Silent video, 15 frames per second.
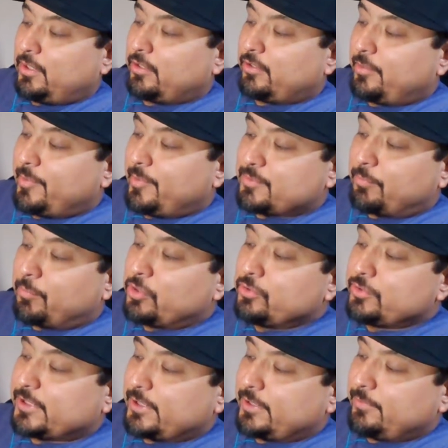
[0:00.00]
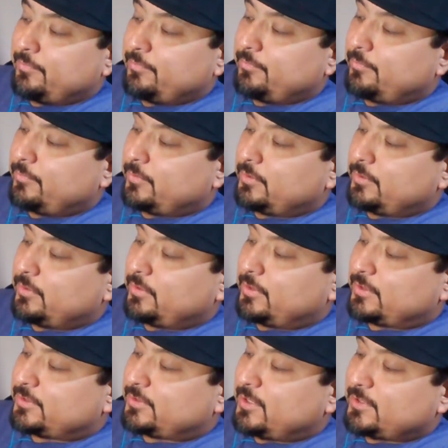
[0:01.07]
It literally means beauty.
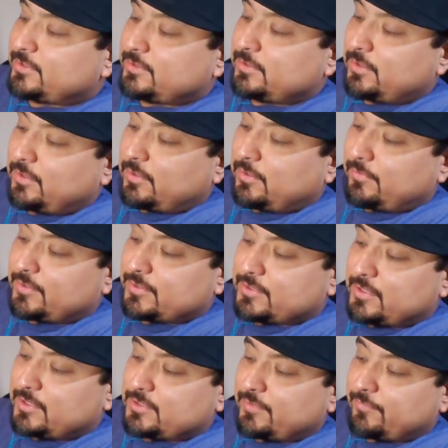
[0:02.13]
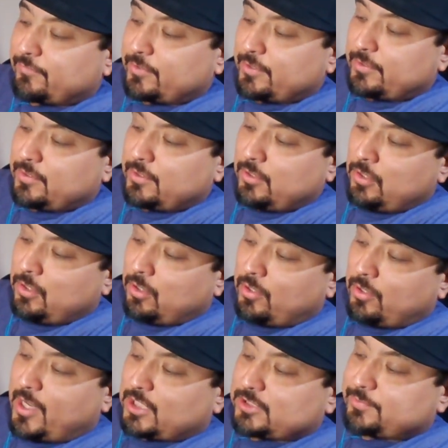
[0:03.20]
The six of the sense tiferet,
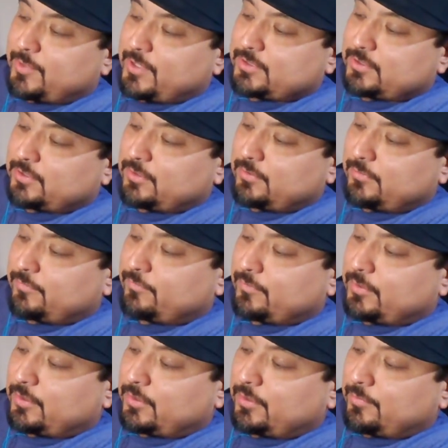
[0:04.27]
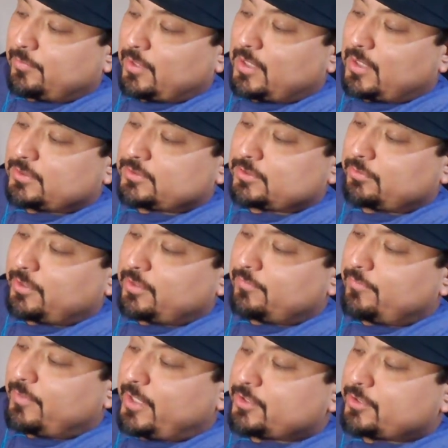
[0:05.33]
or aspects of God's
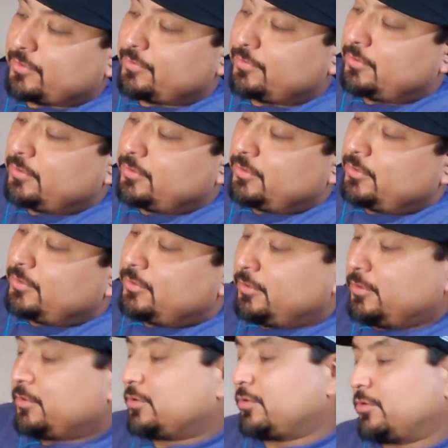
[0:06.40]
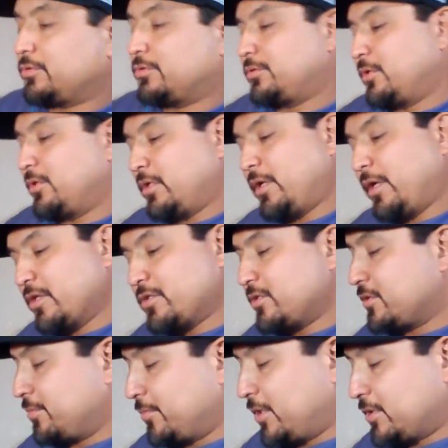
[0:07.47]
creative nature. So, and it gives you
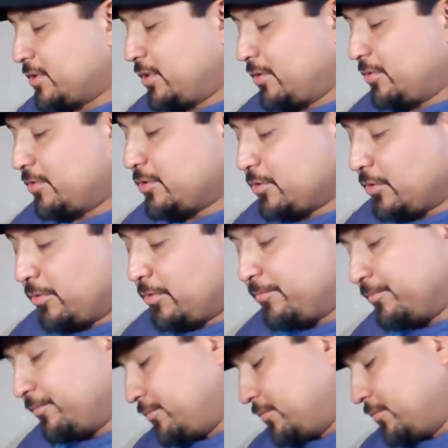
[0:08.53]
some things in there. So,